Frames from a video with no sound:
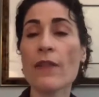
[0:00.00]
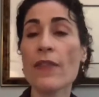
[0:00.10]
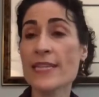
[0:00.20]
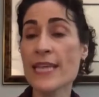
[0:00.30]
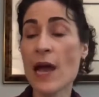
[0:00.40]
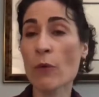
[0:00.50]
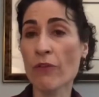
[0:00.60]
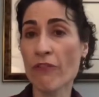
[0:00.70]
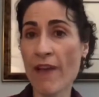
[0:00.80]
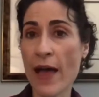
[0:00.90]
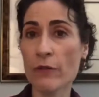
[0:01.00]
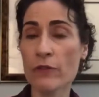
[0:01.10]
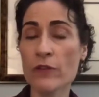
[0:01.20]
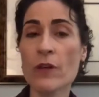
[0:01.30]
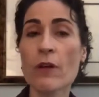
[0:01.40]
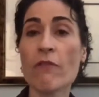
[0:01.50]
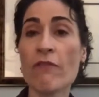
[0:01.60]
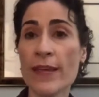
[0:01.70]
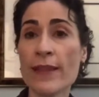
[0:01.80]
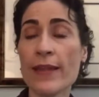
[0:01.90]
That's how we're found
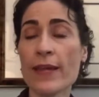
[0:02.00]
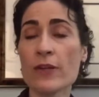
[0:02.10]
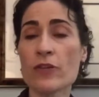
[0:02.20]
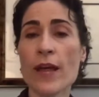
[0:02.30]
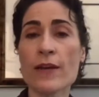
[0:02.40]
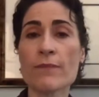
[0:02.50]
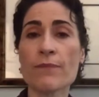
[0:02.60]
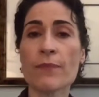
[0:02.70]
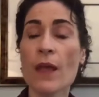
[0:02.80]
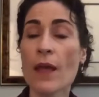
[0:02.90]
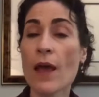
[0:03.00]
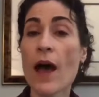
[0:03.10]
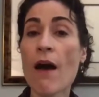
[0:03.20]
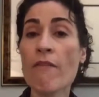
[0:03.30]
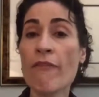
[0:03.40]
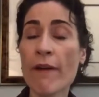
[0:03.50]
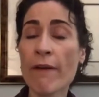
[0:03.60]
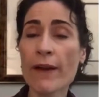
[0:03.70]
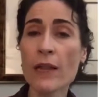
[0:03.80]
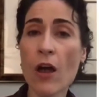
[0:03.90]
via the internet. A
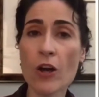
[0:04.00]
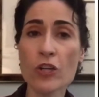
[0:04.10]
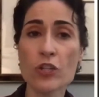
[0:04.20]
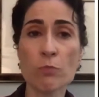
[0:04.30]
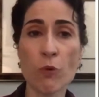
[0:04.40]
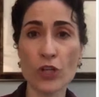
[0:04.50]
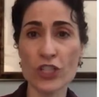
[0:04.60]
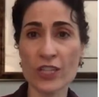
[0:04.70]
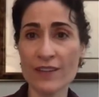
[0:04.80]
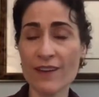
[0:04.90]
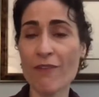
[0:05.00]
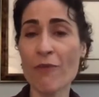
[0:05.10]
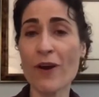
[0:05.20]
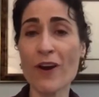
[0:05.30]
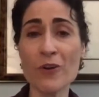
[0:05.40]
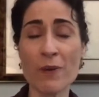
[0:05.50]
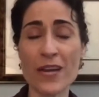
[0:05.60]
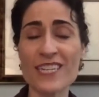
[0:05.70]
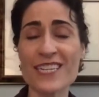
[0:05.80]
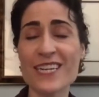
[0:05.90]
very large portion of where our new
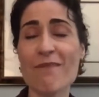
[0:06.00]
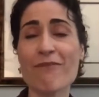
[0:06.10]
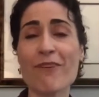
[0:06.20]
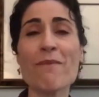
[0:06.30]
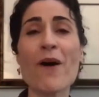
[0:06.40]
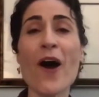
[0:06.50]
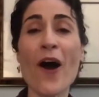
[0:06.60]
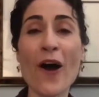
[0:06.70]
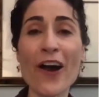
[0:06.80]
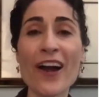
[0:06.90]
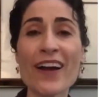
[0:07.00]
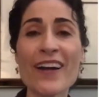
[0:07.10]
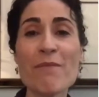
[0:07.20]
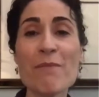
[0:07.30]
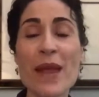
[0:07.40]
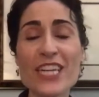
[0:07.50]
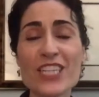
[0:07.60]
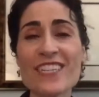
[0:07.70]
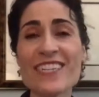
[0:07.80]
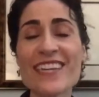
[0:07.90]
patients come from are
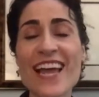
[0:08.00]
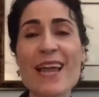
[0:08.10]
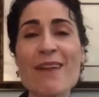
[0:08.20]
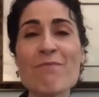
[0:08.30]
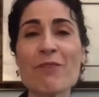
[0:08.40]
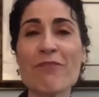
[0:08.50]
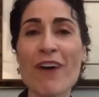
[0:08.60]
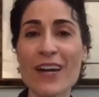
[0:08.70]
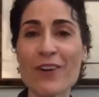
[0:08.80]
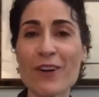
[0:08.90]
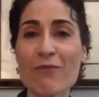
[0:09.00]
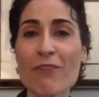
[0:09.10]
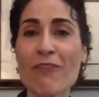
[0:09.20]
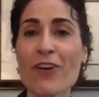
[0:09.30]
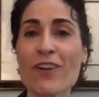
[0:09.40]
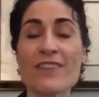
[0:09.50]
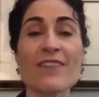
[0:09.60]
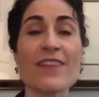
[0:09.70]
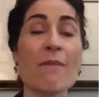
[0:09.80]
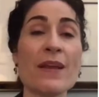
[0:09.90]
patient and provider referrals.
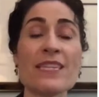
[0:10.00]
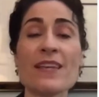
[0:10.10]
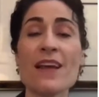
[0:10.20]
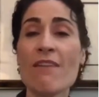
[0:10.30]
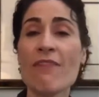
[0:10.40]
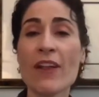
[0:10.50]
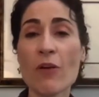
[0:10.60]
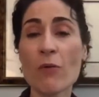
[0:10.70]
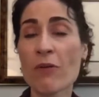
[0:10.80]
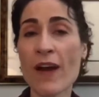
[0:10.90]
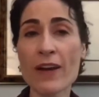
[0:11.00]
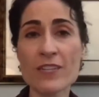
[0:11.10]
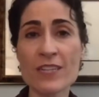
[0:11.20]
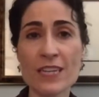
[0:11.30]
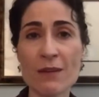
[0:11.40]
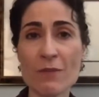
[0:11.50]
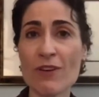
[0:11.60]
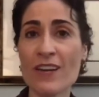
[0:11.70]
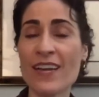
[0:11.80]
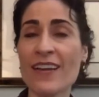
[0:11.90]
So that means fellow providers in the
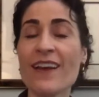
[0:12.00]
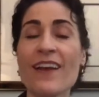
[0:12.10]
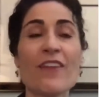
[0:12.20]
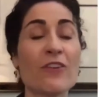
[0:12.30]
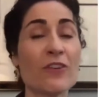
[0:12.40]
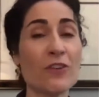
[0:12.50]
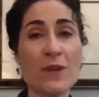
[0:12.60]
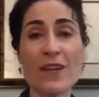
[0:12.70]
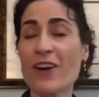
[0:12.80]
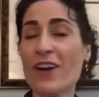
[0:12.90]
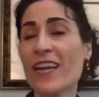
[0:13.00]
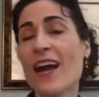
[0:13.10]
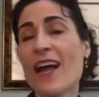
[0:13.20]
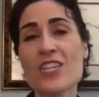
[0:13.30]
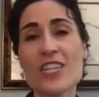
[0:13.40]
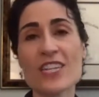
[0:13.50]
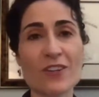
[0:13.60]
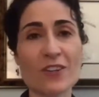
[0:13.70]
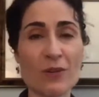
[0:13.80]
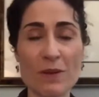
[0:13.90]
community. There could be a cardiologist,
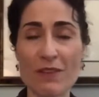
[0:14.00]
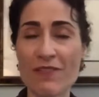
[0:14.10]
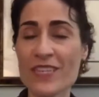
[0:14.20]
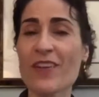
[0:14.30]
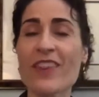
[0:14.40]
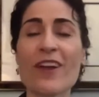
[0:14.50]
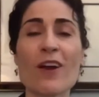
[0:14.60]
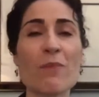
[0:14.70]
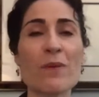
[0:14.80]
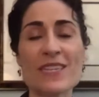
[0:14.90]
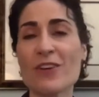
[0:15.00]
there could be a physical therapist,